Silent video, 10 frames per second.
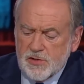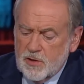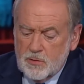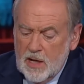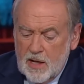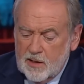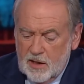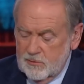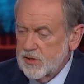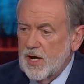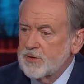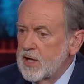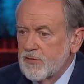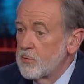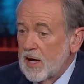So, you know, it's not that
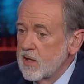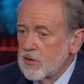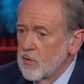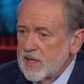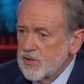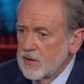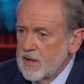everybody agrees on